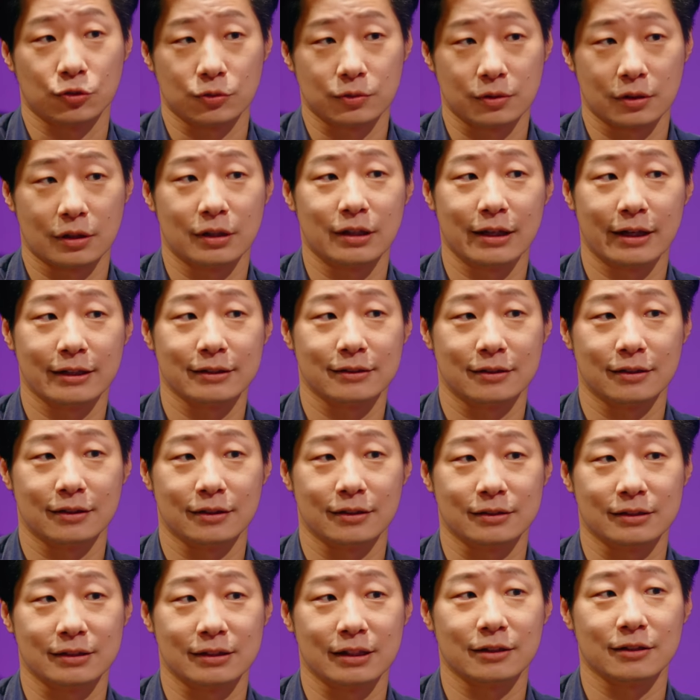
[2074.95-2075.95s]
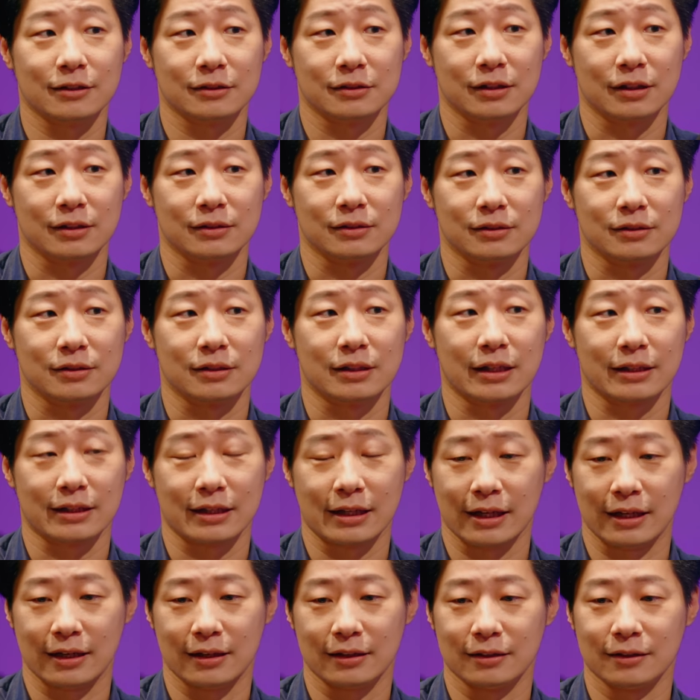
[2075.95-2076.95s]
to let the citizens t-
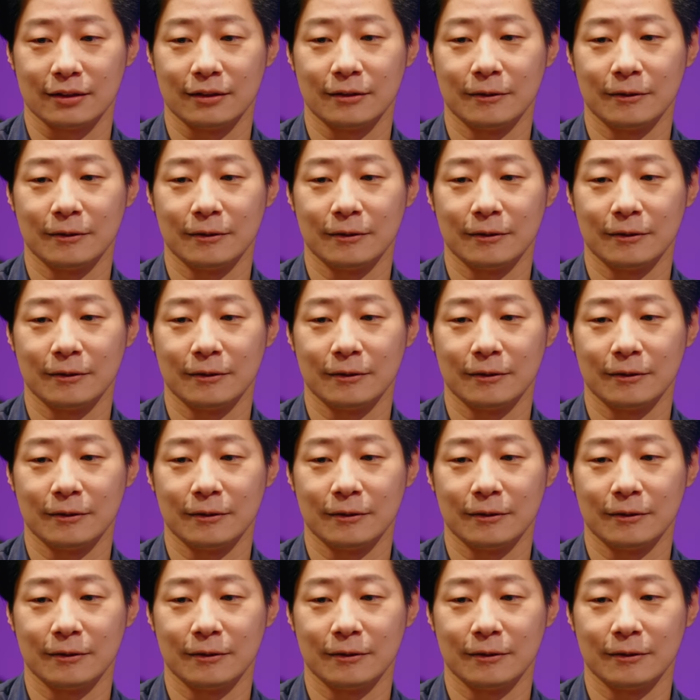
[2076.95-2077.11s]
can